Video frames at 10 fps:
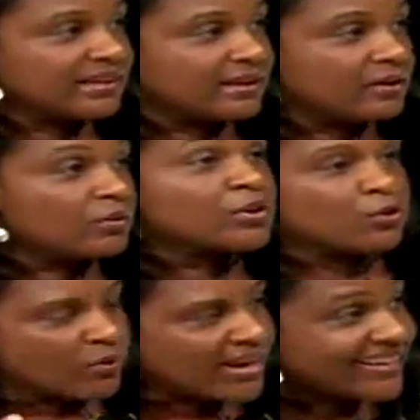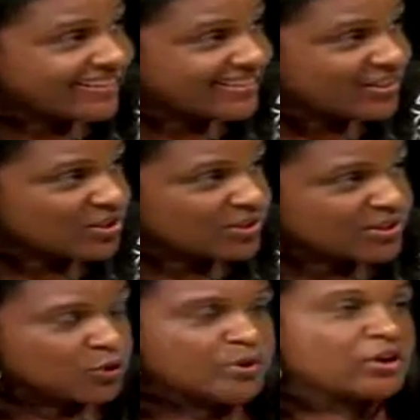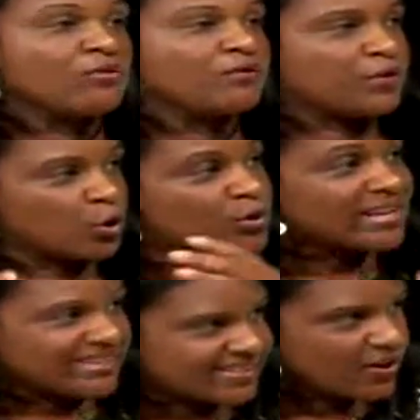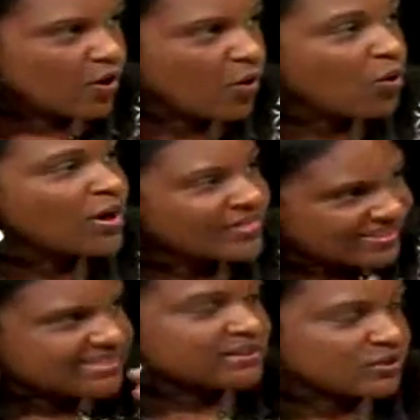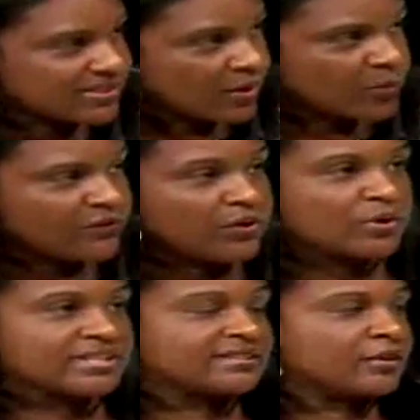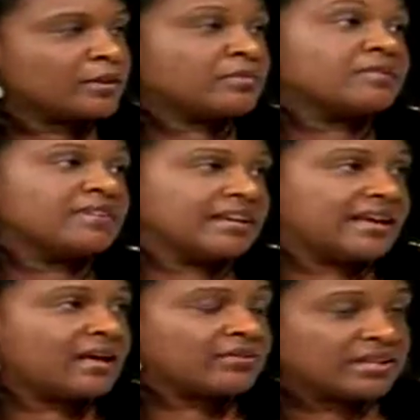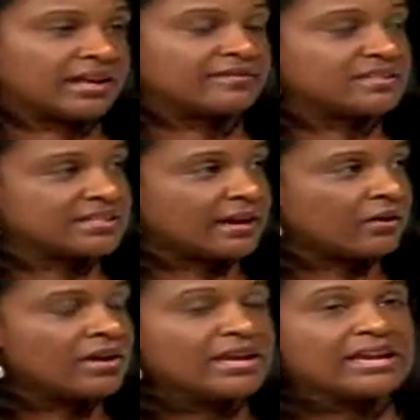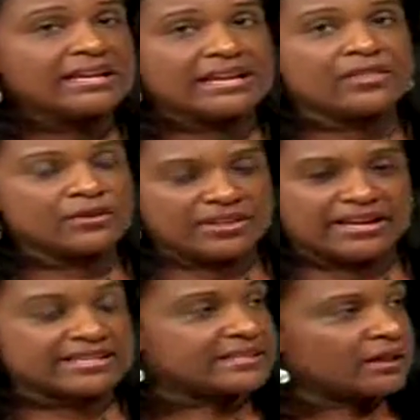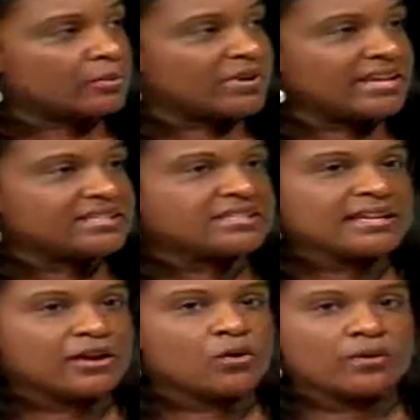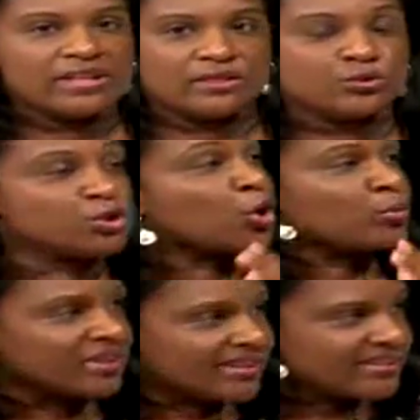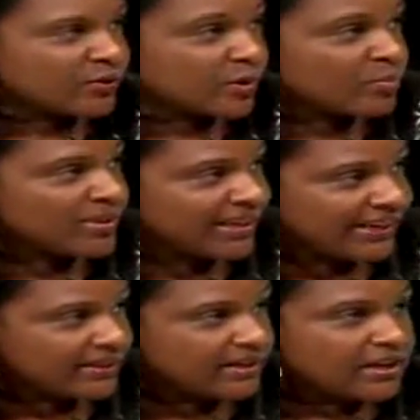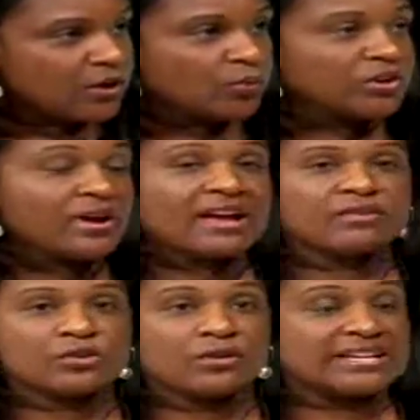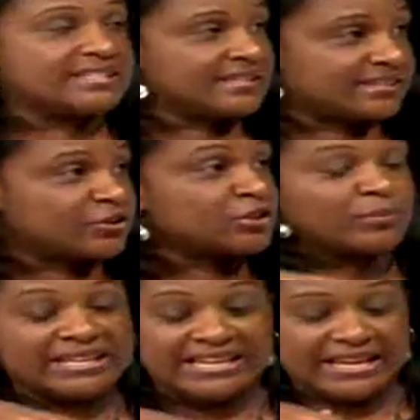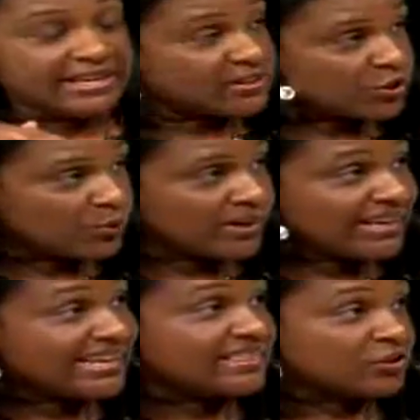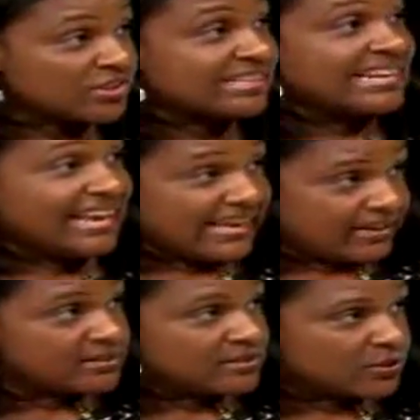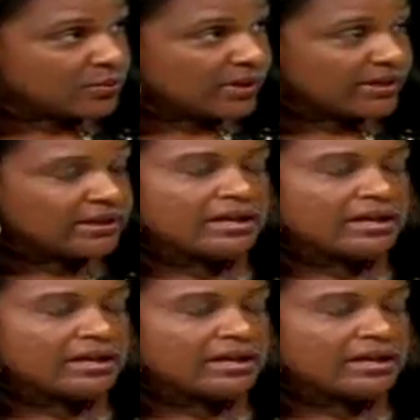mm-hmm. with a chronic condition. So we don't right. focus yes. on the sickle cell. We right. focus on them living a healthy lifestyle. Mm-hmm. And the other thing I tell them, it's like going through turbulence on a plane. When you have a crisis, there's a beginning to it and there's an end to it.